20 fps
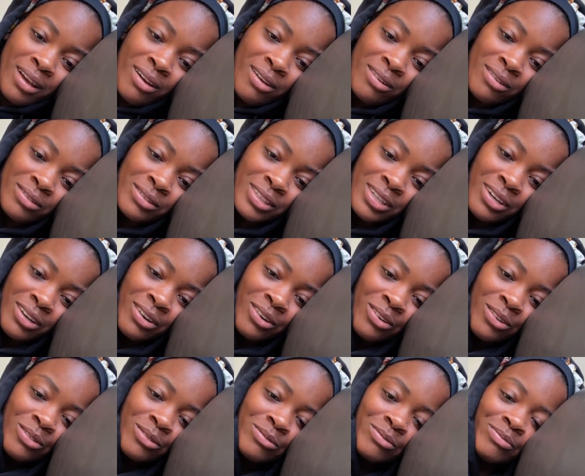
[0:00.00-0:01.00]
I don't
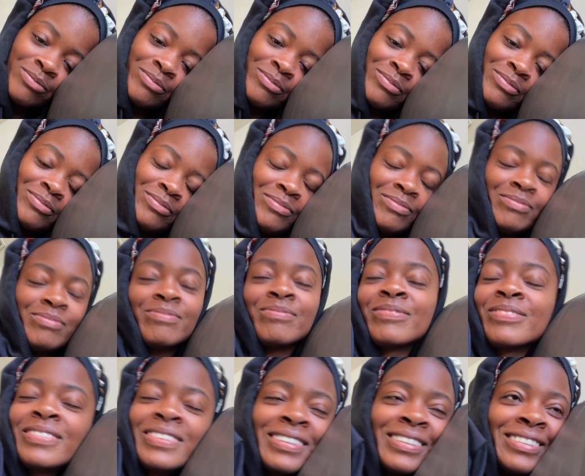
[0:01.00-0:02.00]
know.
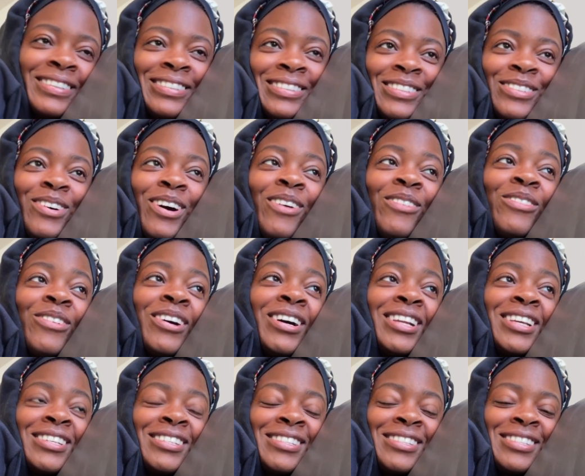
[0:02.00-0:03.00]
Do I
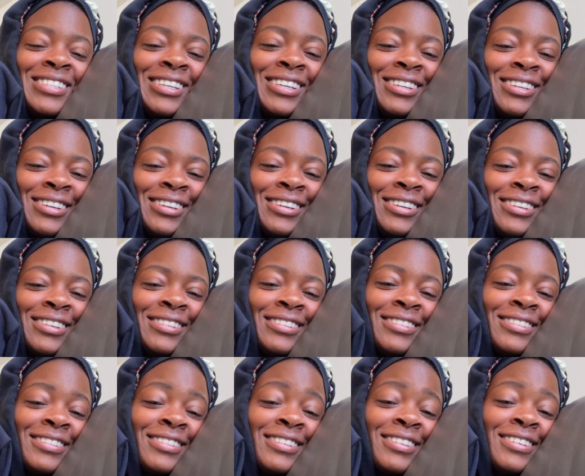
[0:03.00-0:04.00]
want to see it?
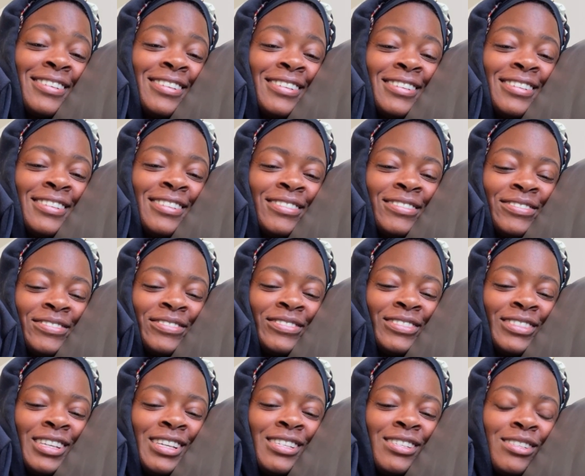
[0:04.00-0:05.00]

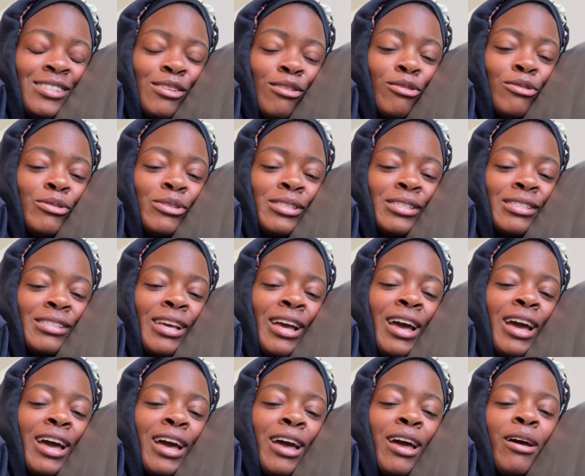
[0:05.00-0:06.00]
It's so
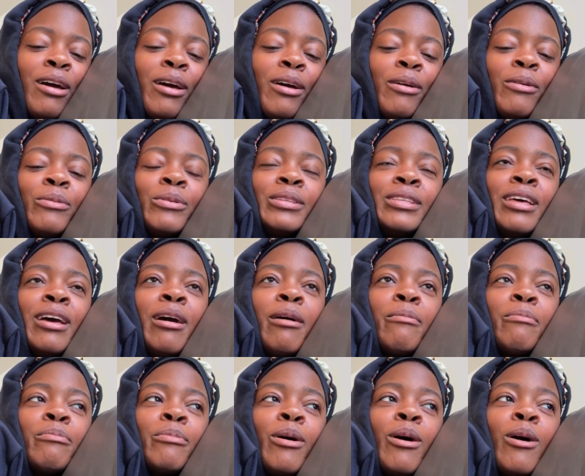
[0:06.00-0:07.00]
sad what
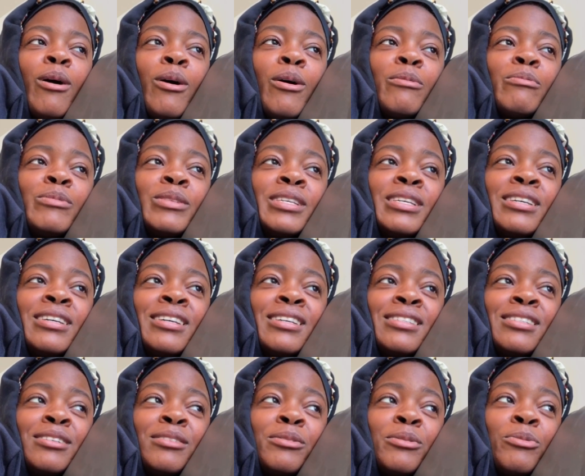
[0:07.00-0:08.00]
that bomb
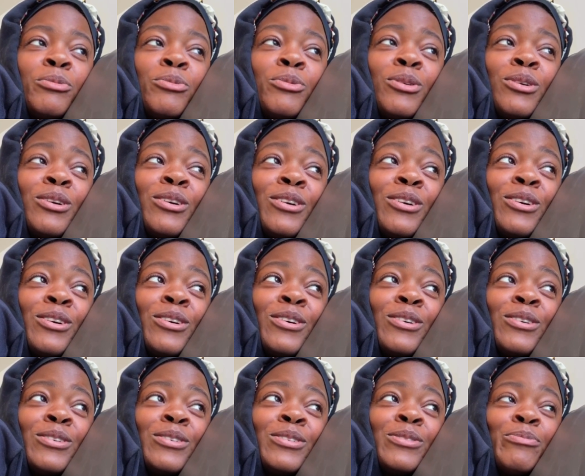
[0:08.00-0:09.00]
did to the
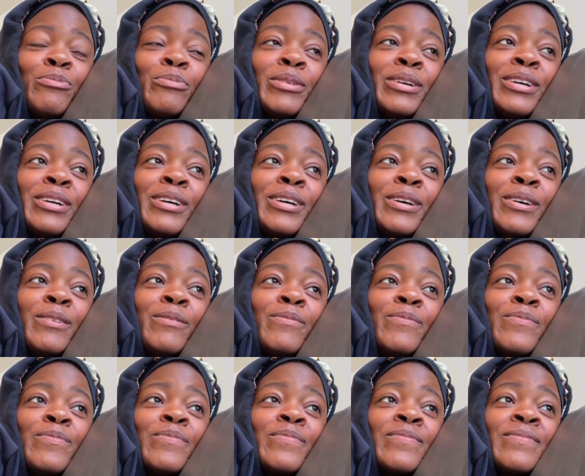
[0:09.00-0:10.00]
world, but.
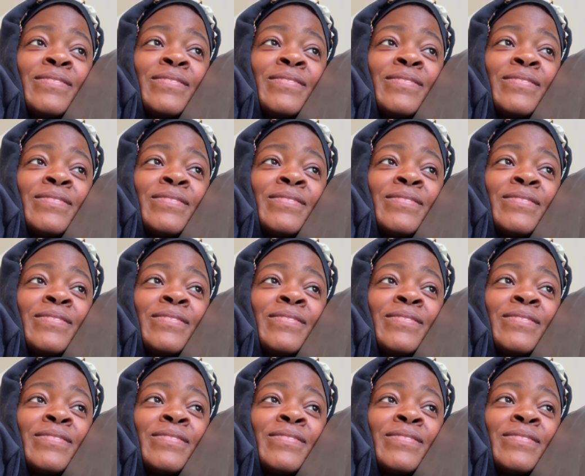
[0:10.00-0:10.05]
